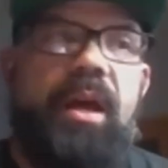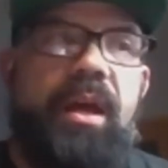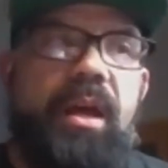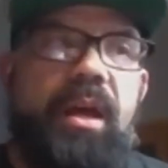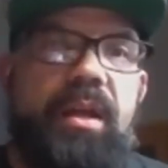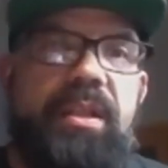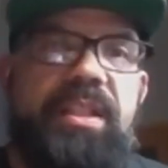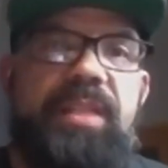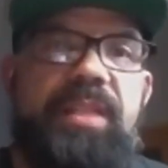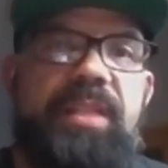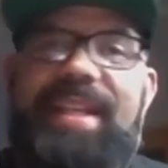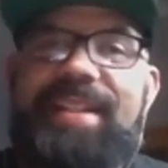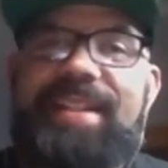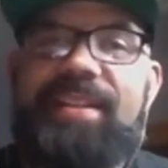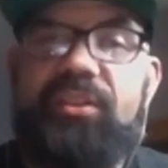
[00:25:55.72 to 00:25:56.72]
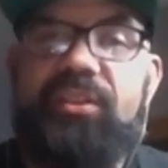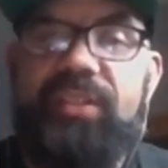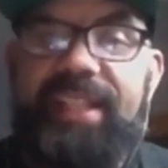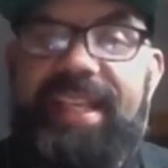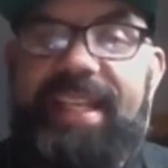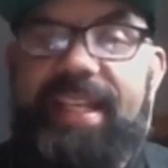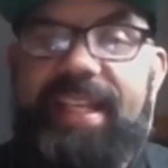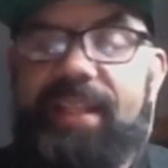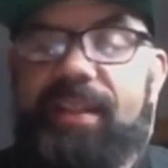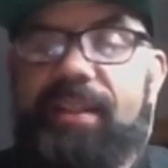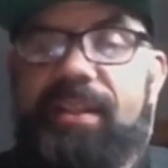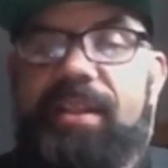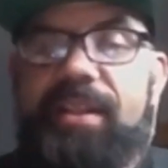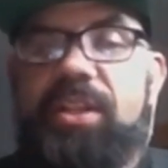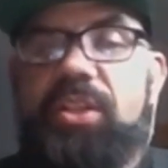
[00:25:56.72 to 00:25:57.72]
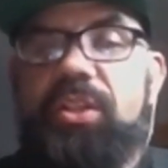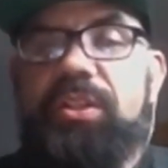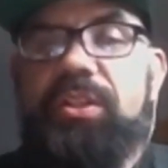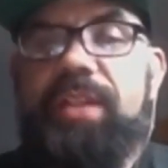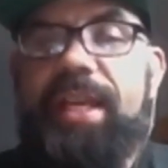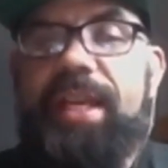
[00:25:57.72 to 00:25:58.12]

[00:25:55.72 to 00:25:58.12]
speed to lead. Like